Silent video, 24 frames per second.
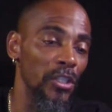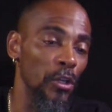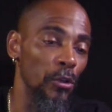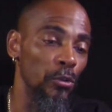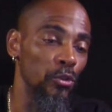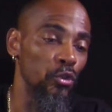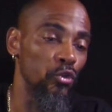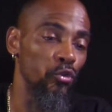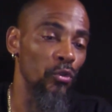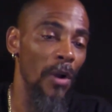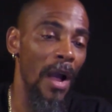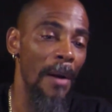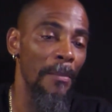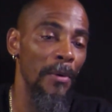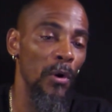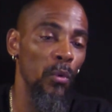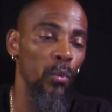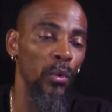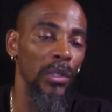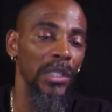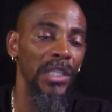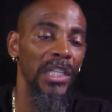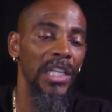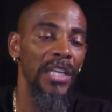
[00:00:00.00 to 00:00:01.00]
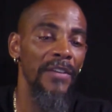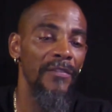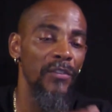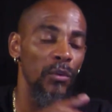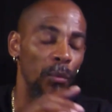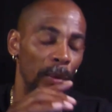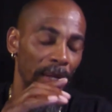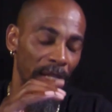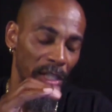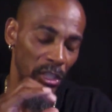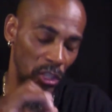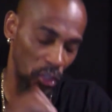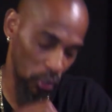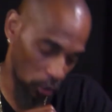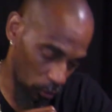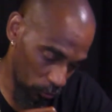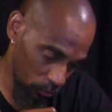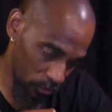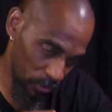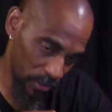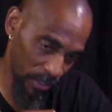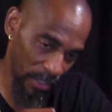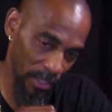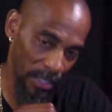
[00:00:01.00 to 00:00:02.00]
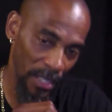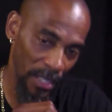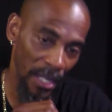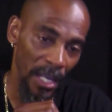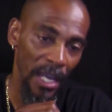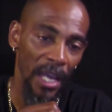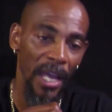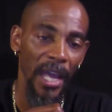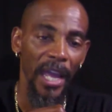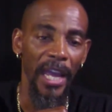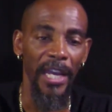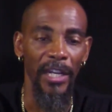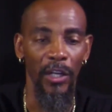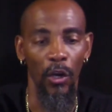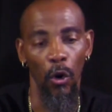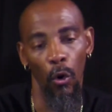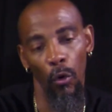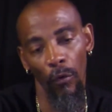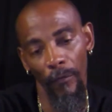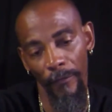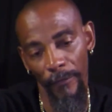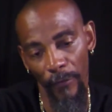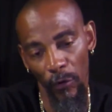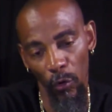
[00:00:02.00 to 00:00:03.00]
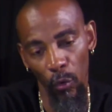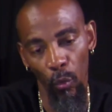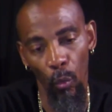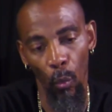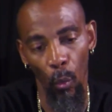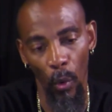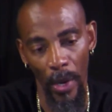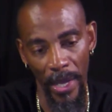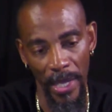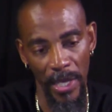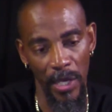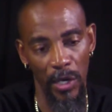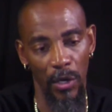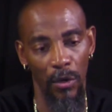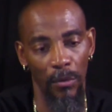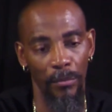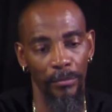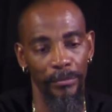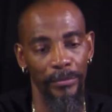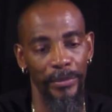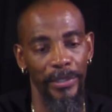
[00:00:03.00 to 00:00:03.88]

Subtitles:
her drama will leave you exhausted and overwhelmed.